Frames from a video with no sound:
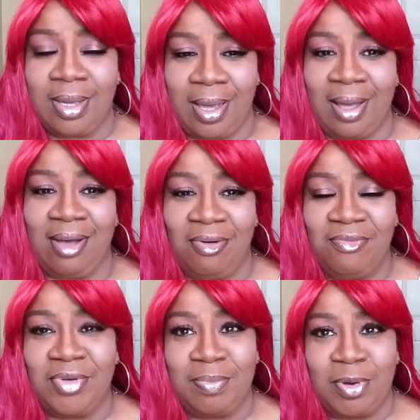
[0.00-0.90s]
Yeah,
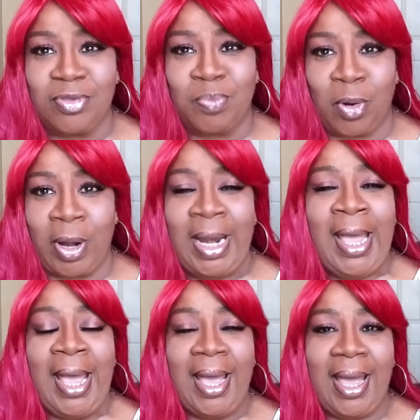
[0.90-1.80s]
for the most part.
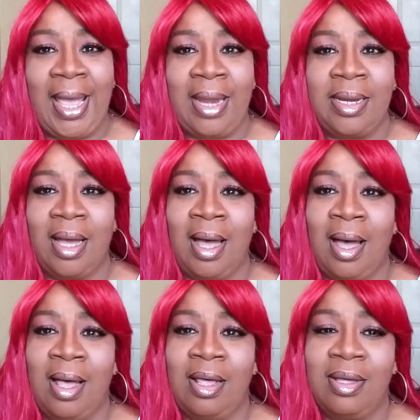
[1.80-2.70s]
And
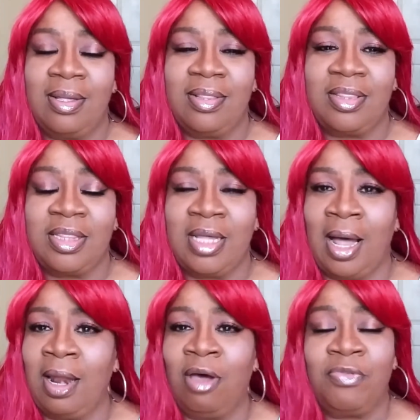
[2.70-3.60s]

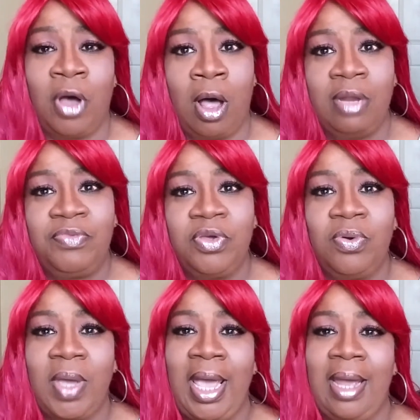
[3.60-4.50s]
I love all of
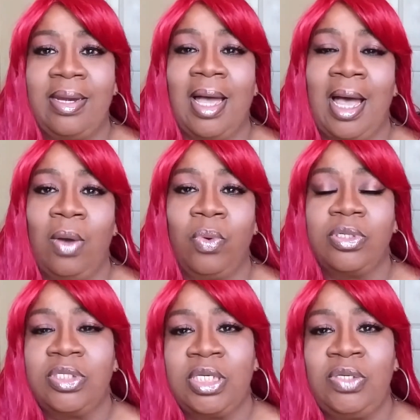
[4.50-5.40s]
you, and I
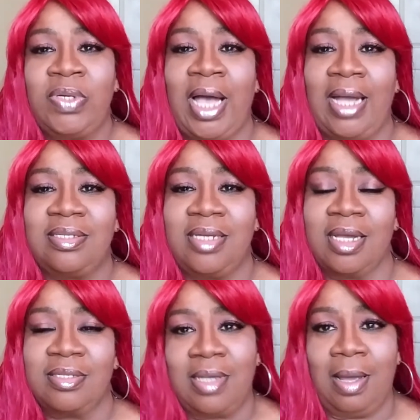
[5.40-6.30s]
will see you guys
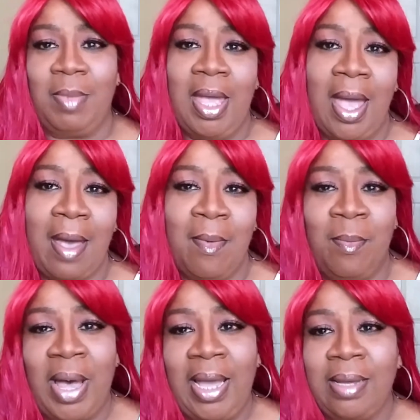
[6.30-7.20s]
next time.
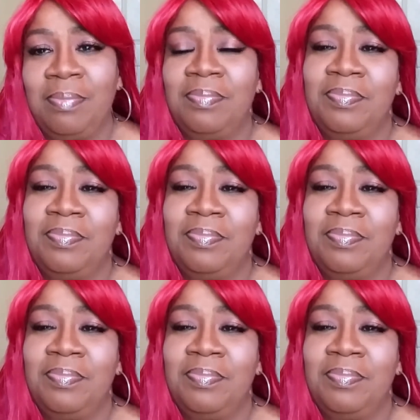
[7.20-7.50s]
Bye.